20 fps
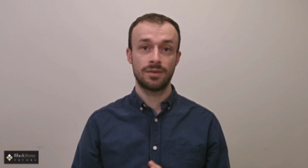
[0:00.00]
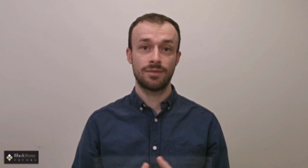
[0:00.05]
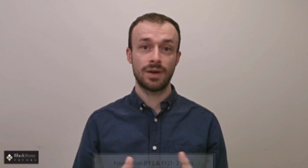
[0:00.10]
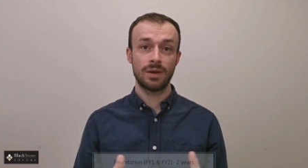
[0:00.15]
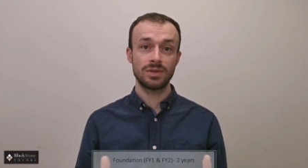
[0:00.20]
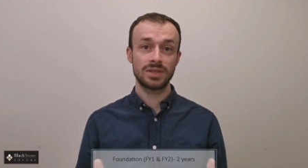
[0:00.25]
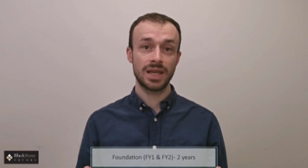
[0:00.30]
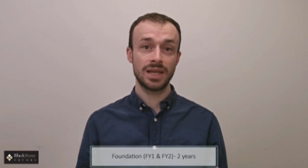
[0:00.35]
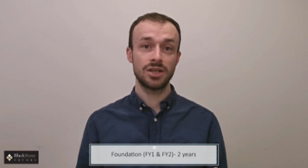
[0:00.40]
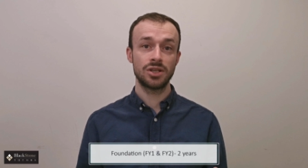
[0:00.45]

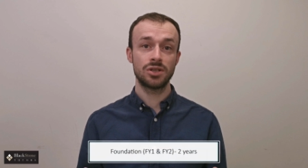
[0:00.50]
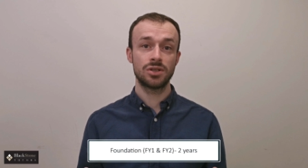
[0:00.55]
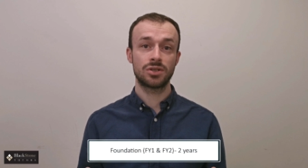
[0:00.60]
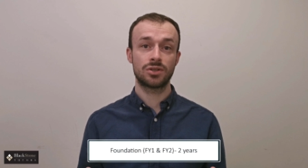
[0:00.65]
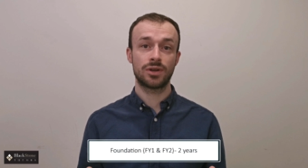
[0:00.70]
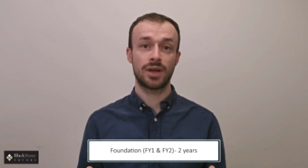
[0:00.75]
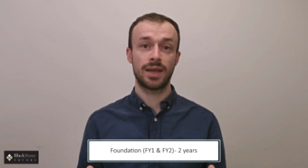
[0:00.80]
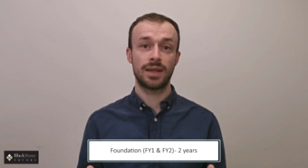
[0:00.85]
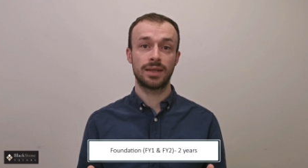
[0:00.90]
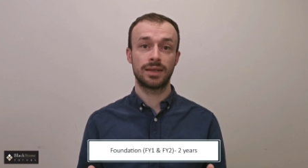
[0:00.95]
Foundation
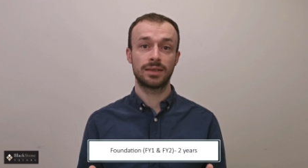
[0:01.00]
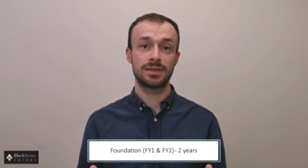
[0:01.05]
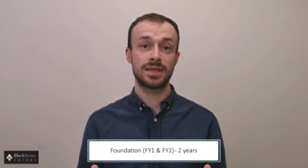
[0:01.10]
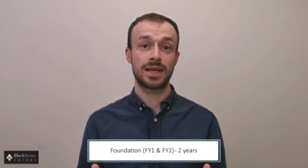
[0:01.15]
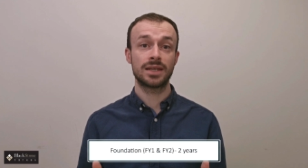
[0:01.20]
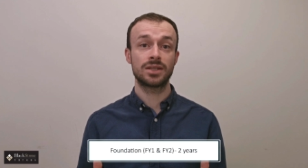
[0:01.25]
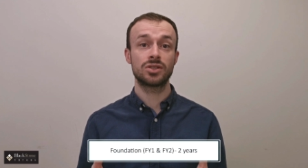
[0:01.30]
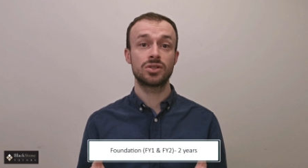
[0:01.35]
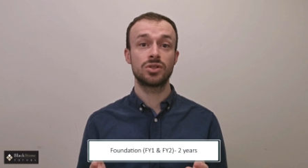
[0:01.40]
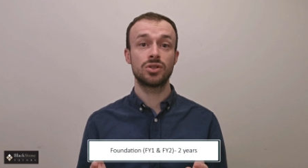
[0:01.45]
training
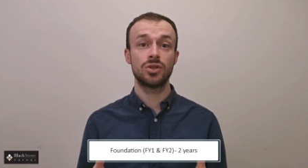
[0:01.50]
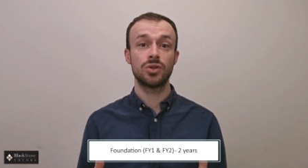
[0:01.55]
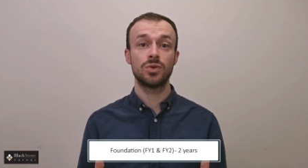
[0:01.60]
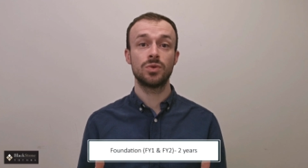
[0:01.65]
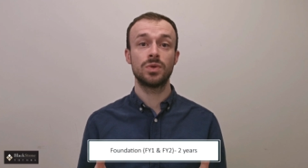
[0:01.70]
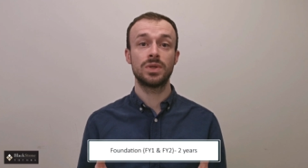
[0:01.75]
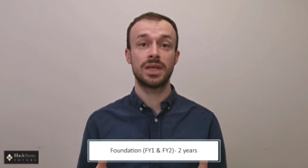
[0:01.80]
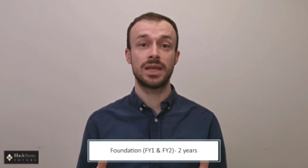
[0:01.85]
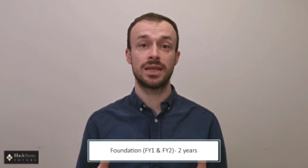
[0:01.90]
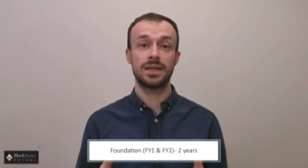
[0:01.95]
takes
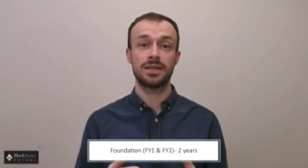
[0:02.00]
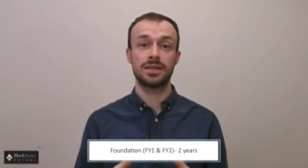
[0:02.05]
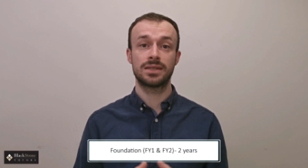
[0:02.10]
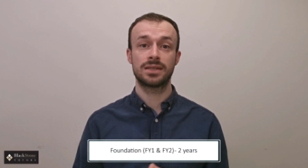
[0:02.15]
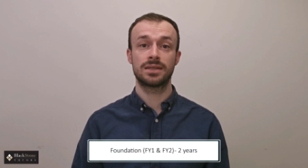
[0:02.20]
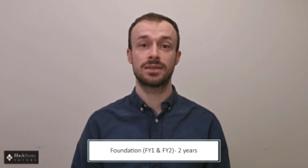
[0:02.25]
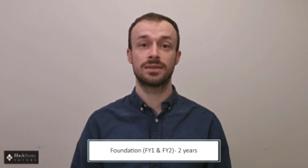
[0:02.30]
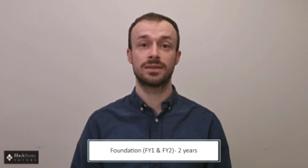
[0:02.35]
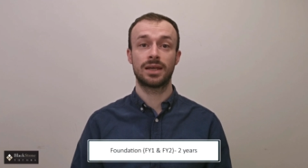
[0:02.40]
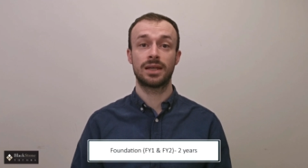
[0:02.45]
two
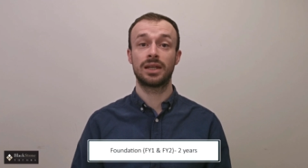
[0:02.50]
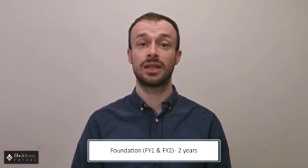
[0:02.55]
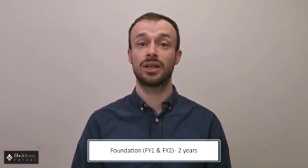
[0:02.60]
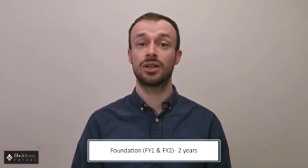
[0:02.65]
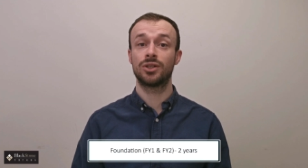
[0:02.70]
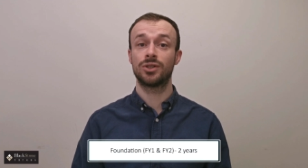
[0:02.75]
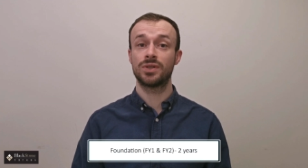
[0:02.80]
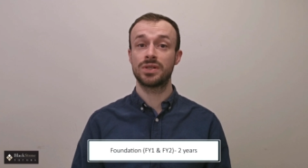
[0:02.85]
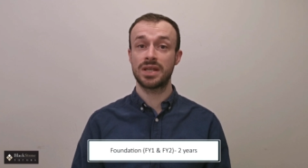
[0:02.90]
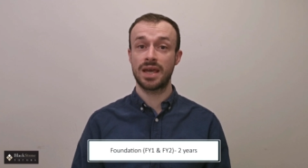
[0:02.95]
years and
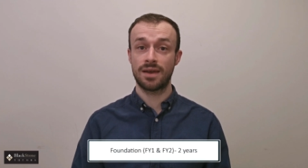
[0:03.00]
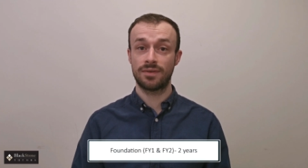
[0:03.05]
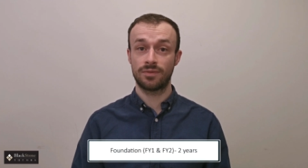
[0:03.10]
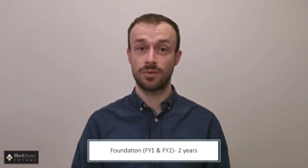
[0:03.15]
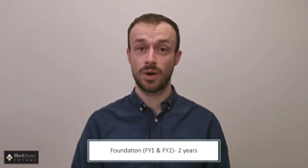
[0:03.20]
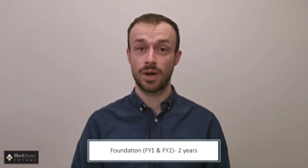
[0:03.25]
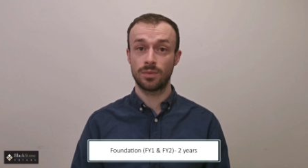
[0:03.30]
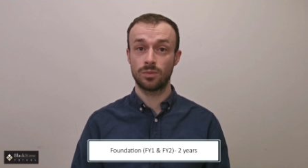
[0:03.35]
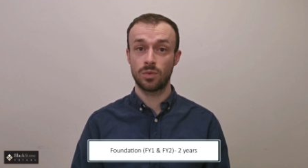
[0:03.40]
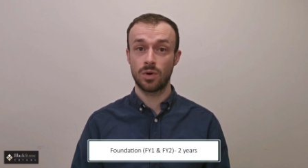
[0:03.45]
includes
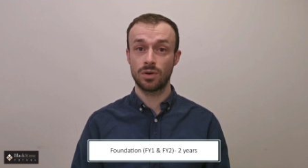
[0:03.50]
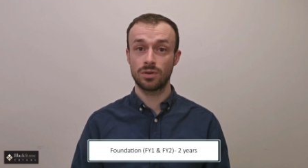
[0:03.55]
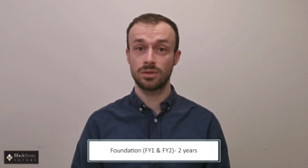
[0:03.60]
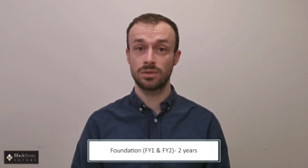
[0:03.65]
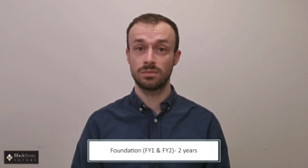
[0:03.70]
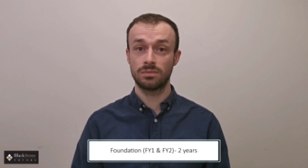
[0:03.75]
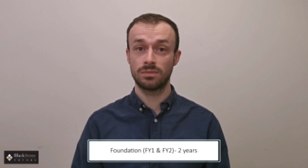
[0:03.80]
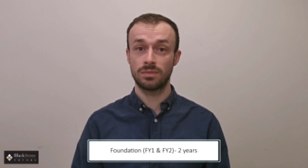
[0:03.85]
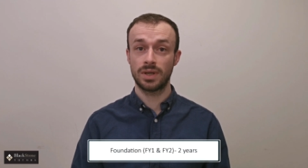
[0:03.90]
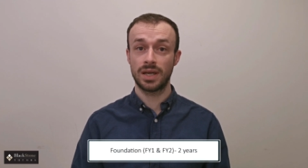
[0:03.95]
F Y one
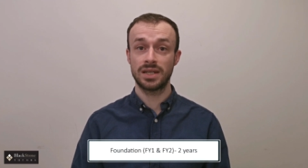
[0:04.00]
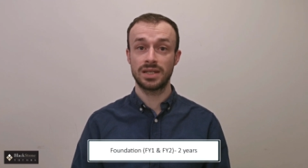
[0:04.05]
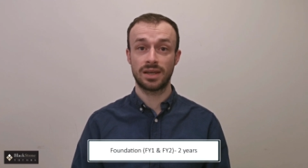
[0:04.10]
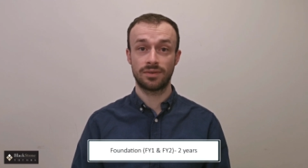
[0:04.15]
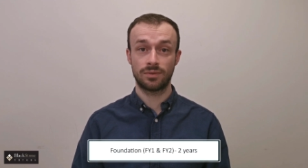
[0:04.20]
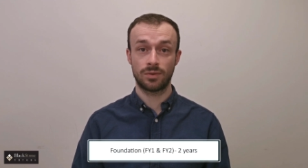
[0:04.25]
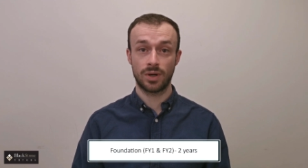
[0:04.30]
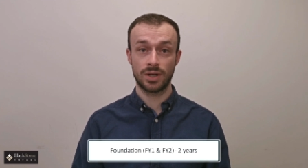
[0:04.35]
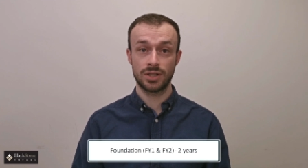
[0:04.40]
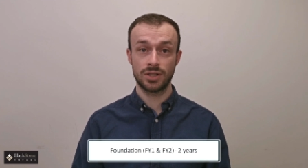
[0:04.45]
and
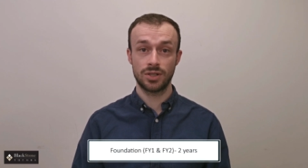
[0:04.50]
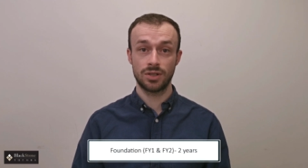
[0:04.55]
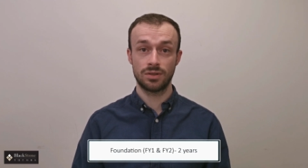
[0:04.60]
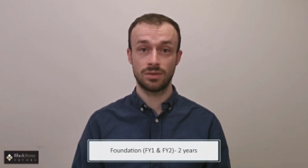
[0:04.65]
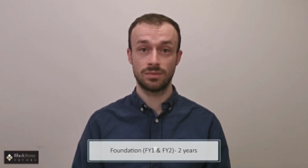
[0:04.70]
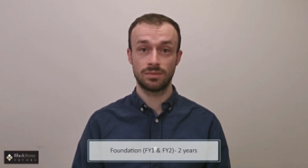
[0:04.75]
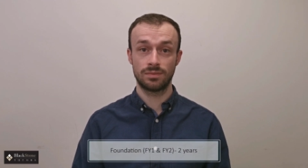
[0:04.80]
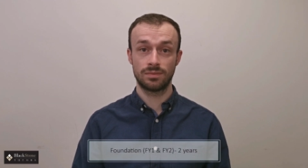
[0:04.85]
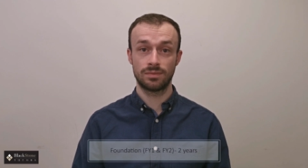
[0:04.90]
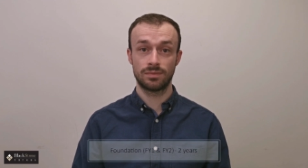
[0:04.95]
F Y
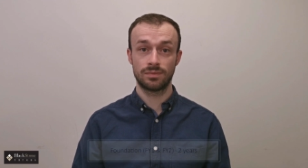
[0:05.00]
two.